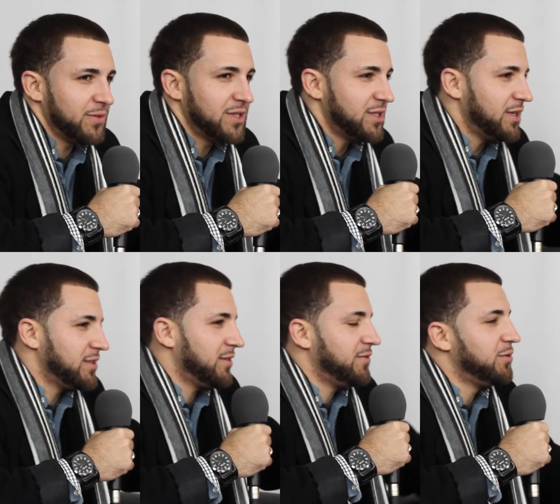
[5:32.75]
just
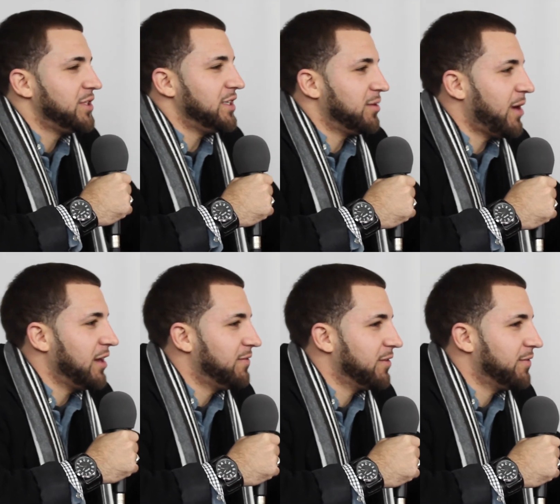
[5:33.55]
as if you see
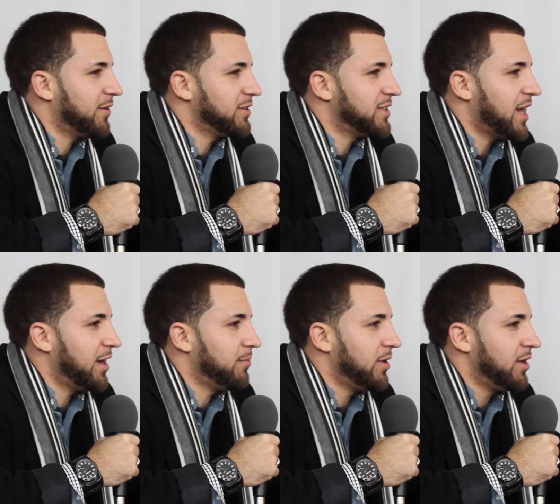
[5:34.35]
somebody for the first
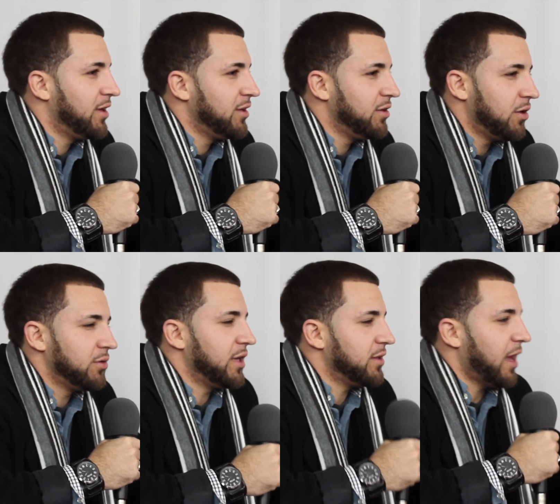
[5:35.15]
time, you know,
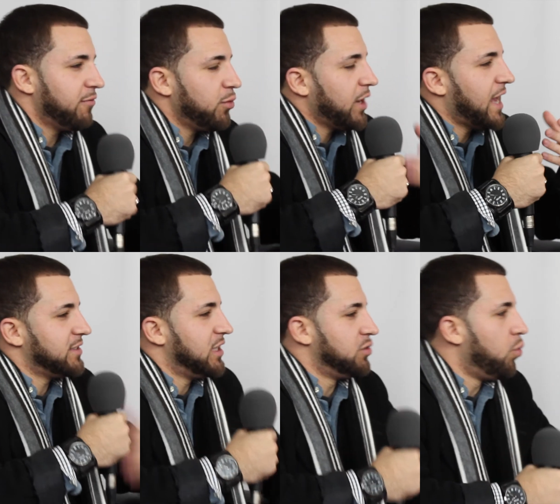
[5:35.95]
everyone
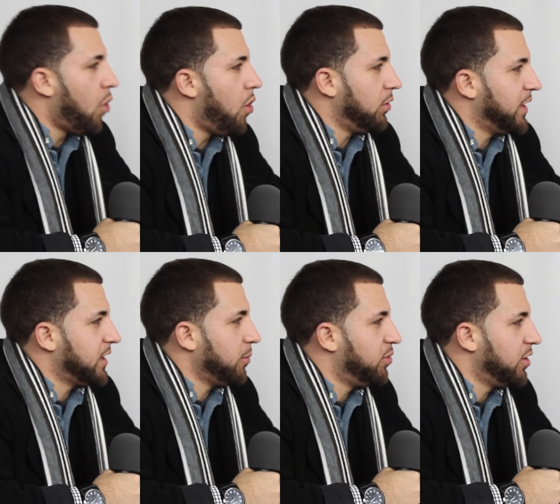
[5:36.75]
has this wall that
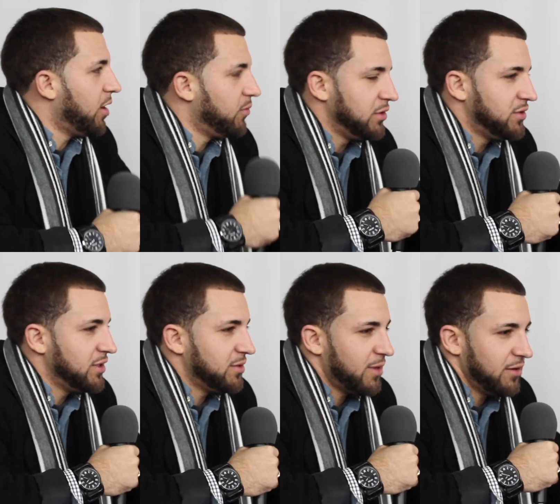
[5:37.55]
they put up when you see
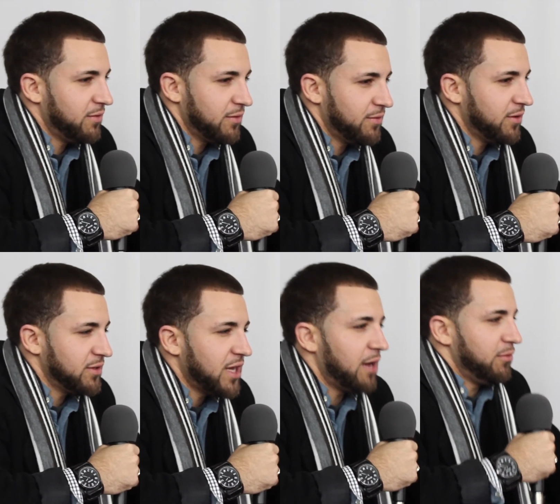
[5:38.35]
somebody for the
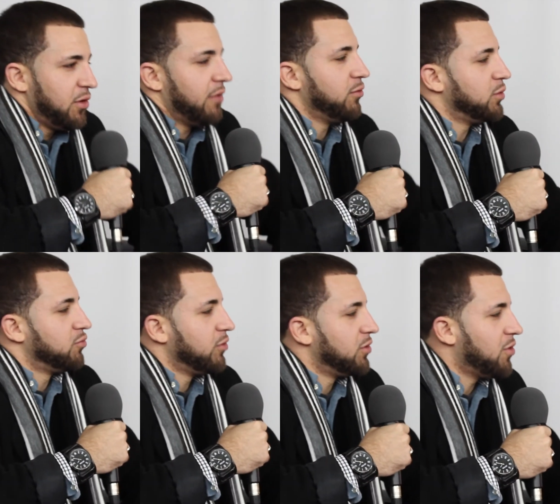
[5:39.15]
first time. You know, everyone's
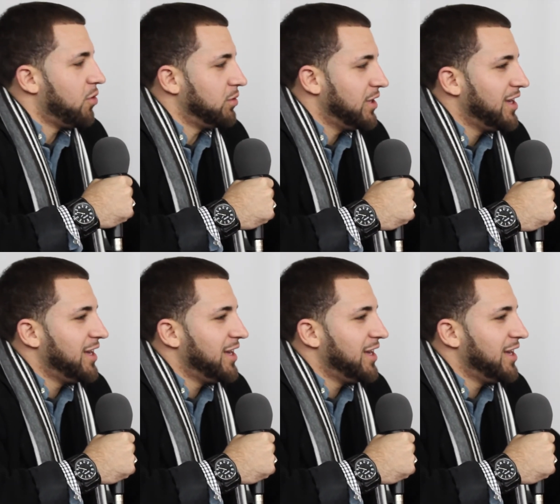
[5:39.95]
real cold.